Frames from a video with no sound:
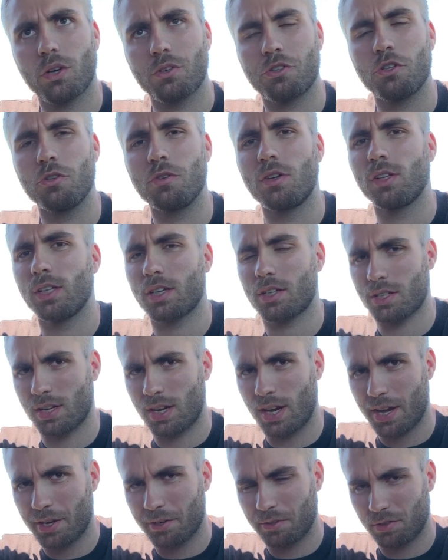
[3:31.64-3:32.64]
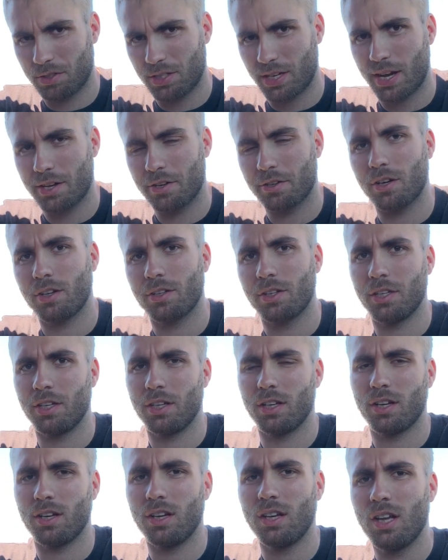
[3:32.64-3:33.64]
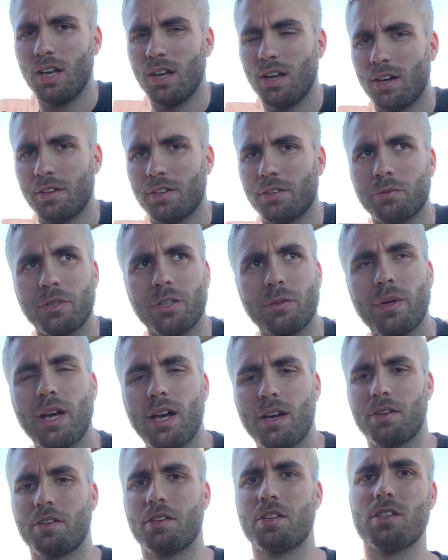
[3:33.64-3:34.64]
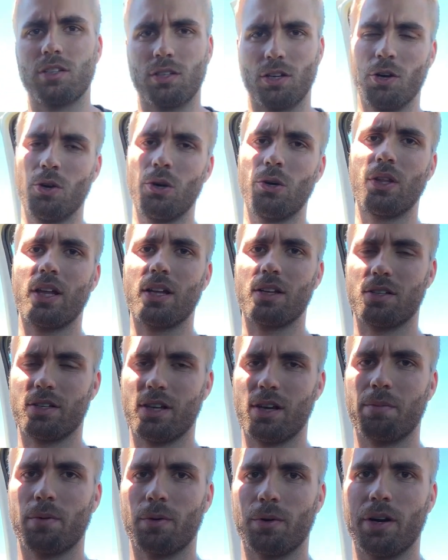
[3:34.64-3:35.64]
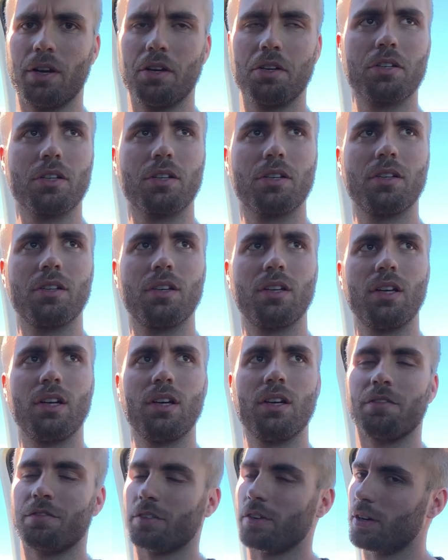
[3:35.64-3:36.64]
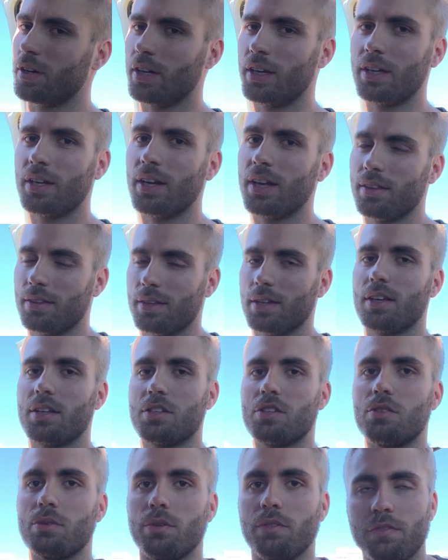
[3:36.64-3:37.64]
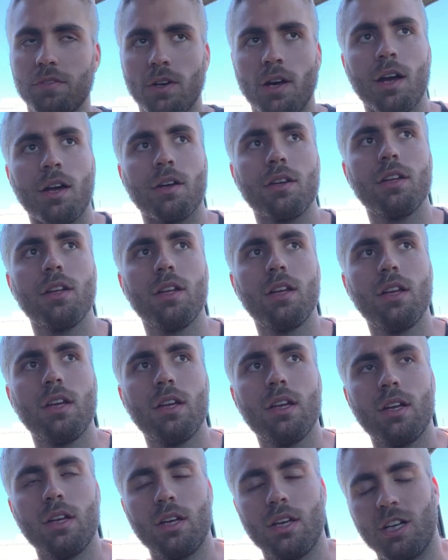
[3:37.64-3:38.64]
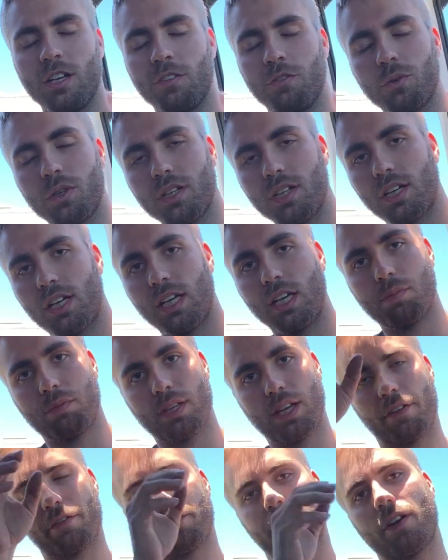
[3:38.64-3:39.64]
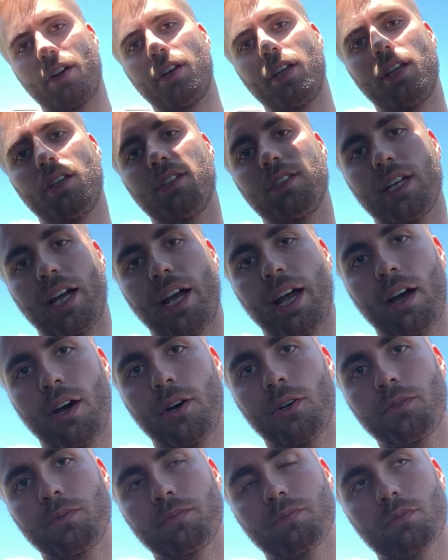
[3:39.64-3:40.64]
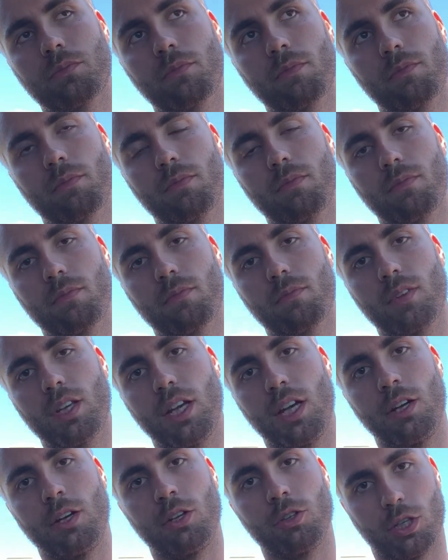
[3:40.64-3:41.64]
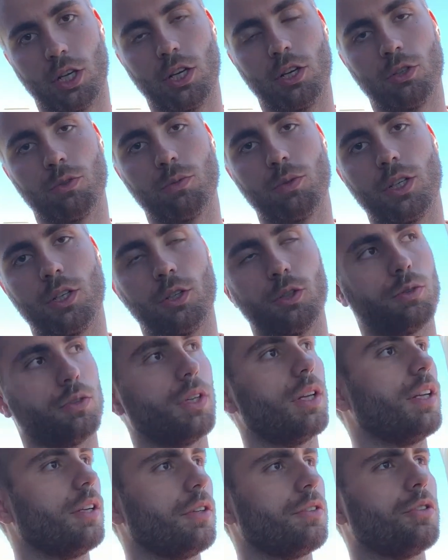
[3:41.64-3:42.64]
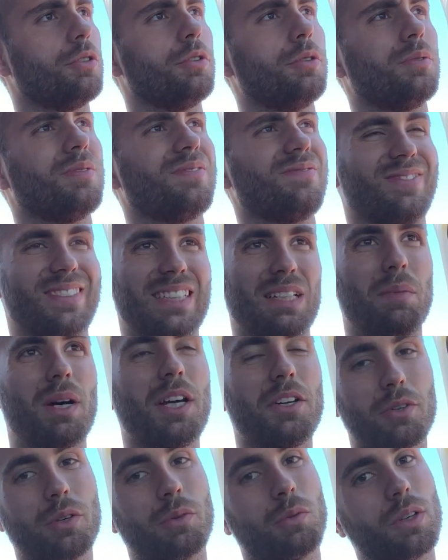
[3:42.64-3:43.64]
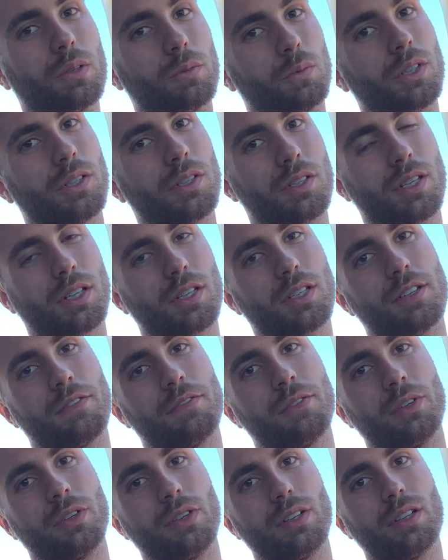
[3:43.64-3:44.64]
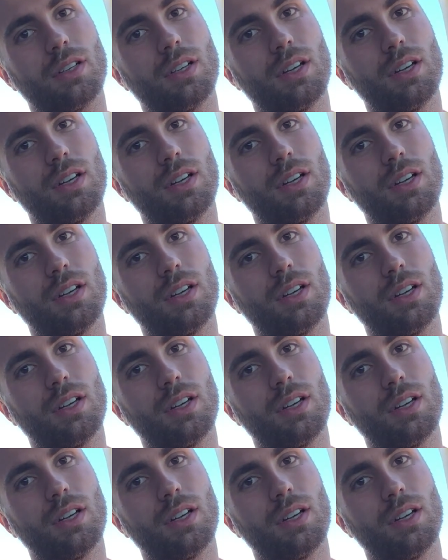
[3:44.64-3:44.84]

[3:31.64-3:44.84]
2 clicks tighter on the rebound to slow that separation. Front end, I think it's doing fine. If we can keep that front end down, it'll do. It might do a 160 foot.